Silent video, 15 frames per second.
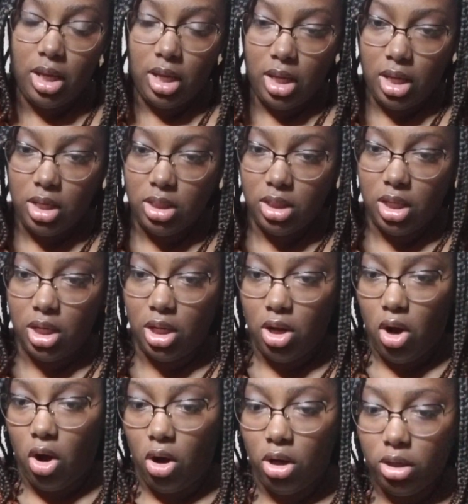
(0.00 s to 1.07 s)
It is getting
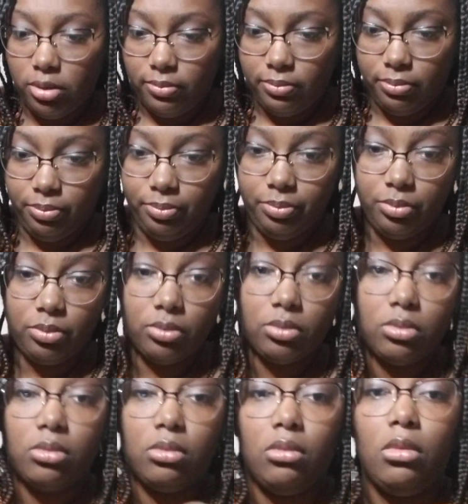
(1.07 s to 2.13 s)
caught
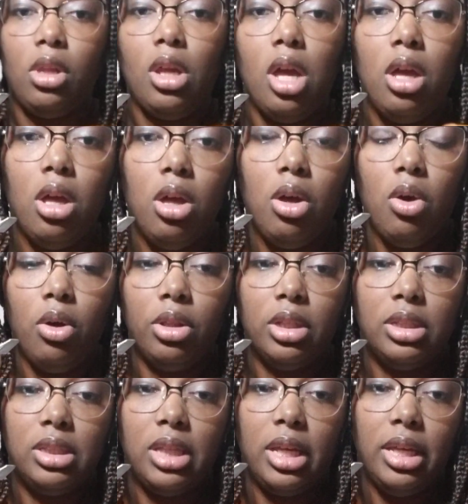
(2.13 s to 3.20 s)
on the
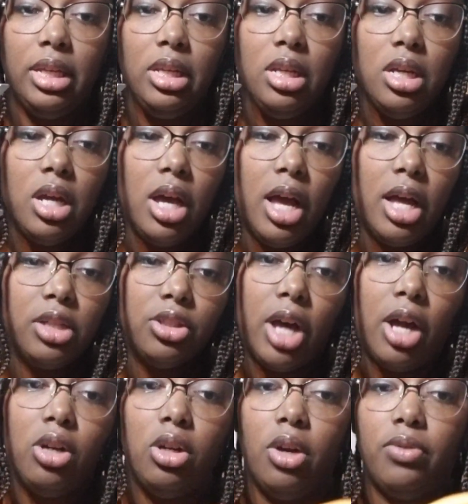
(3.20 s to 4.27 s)
skin. So I
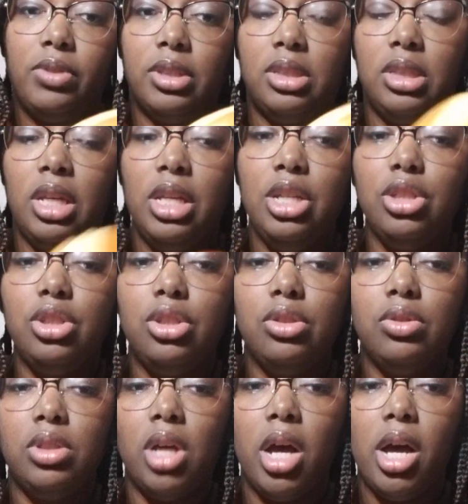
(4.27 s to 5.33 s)
don't know if the skin is
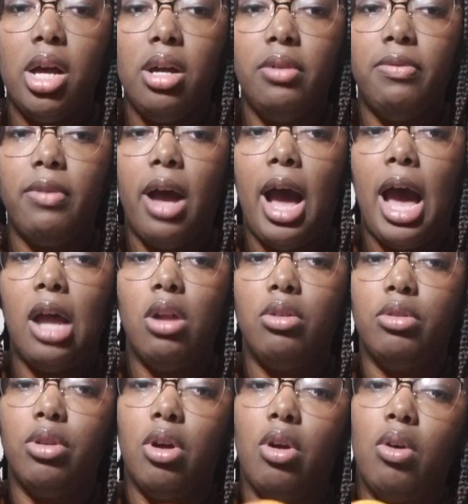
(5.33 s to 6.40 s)
too tough. I
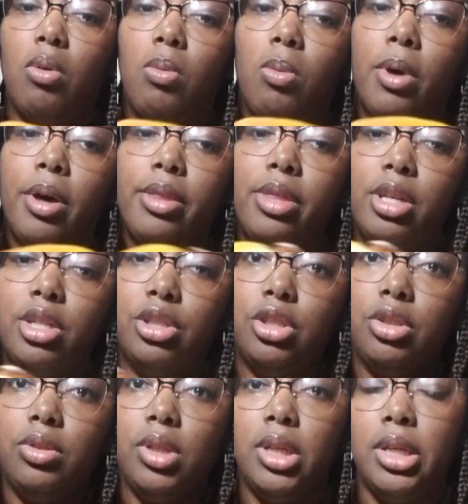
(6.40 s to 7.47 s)
don't know what the
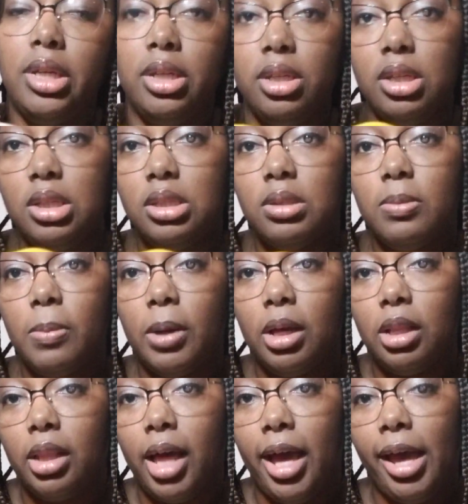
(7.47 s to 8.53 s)
issue is,
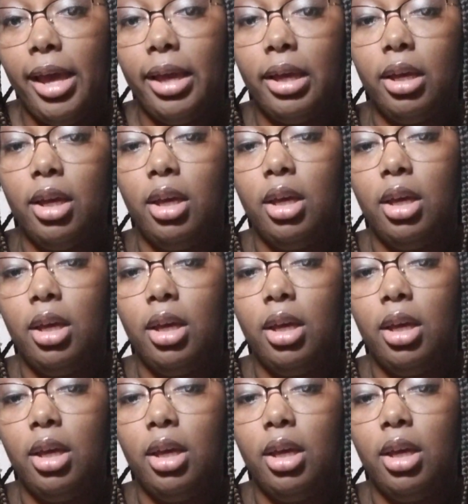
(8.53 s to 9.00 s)
but like,